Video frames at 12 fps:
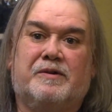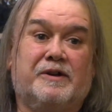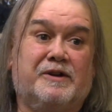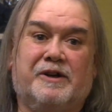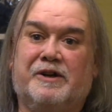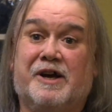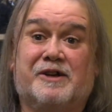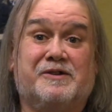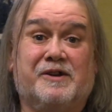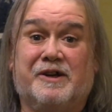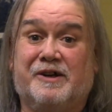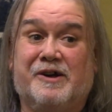And then next
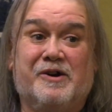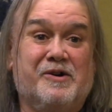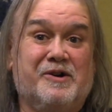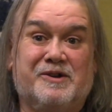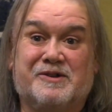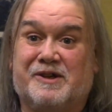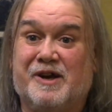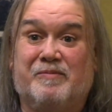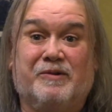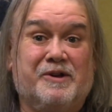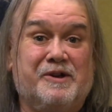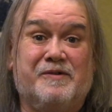thing you know, I just
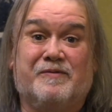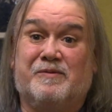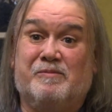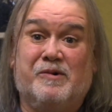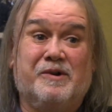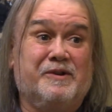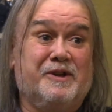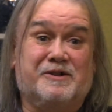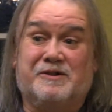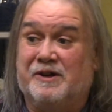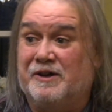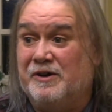kept leading from one.
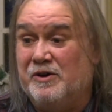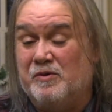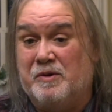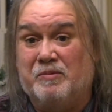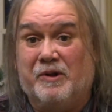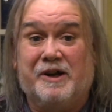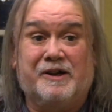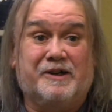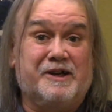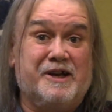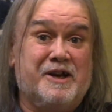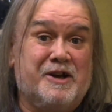Next thing you know, we played a
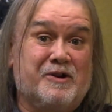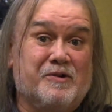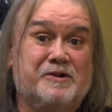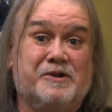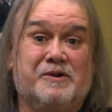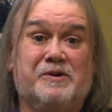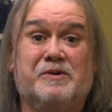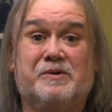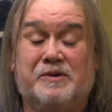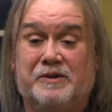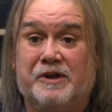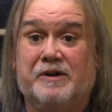gig or
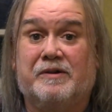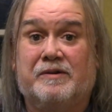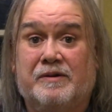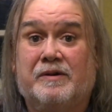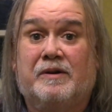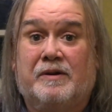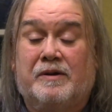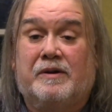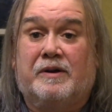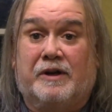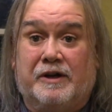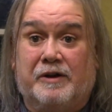two, and
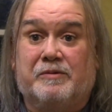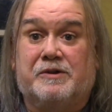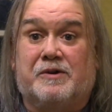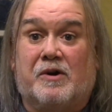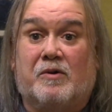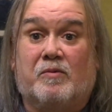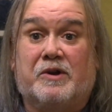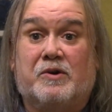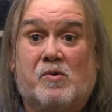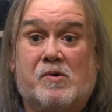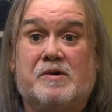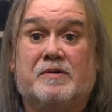then we started
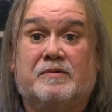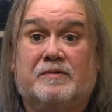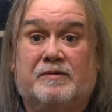recording.